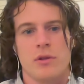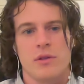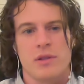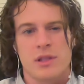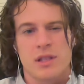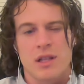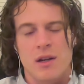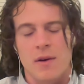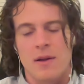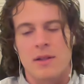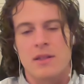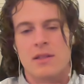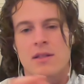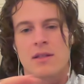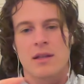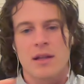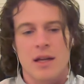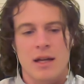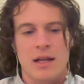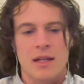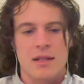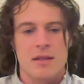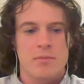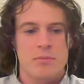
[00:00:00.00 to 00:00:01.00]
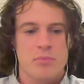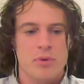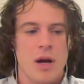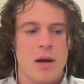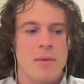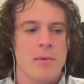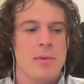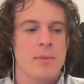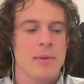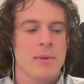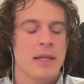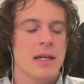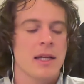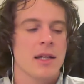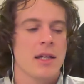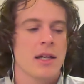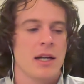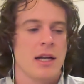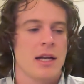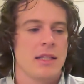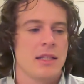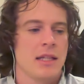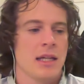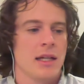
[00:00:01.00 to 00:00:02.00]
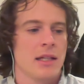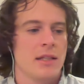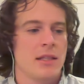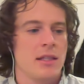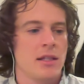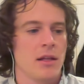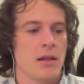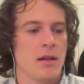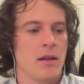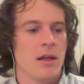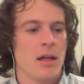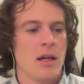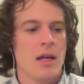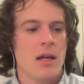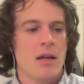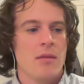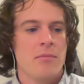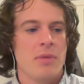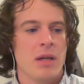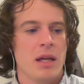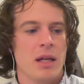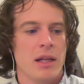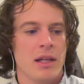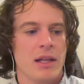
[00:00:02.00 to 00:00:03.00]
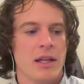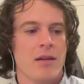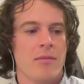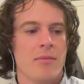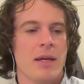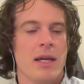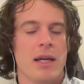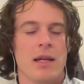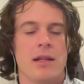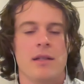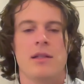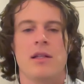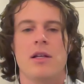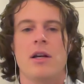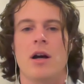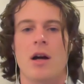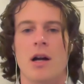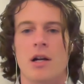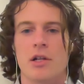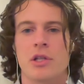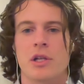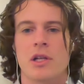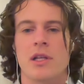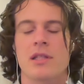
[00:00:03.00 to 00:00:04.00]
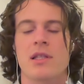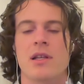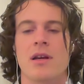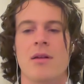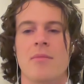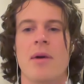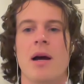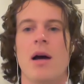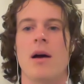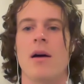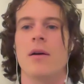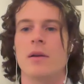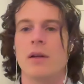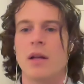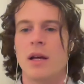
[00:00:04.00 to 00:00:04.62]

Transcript: So it's probably a good idea to be a little bit cautious about